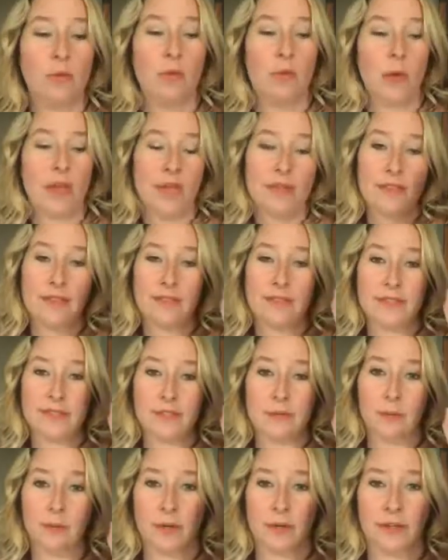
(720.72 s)
way that
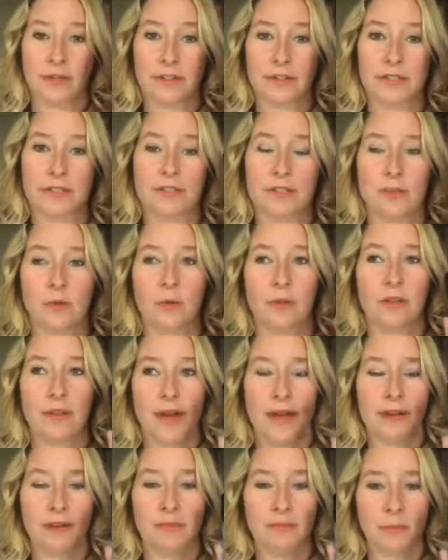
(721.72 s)
this works, so a
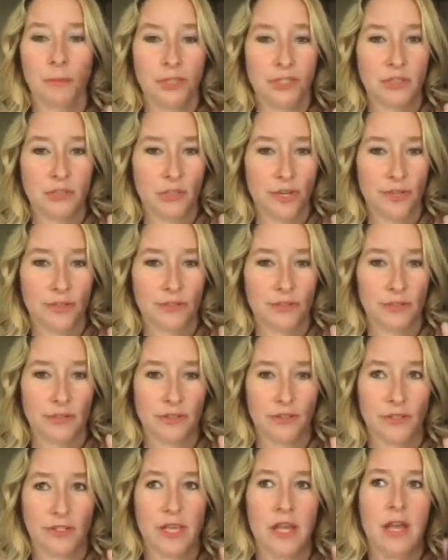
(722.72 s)
lot of
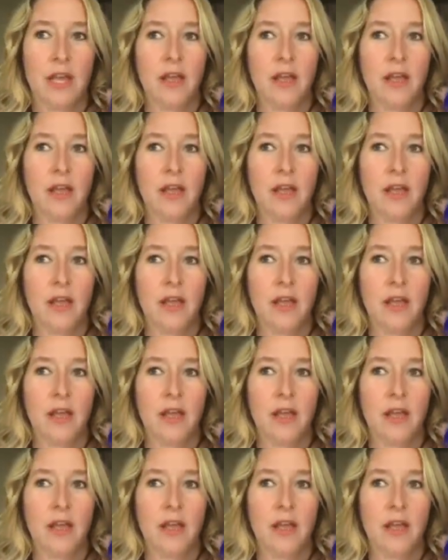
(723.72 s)
moisturizers,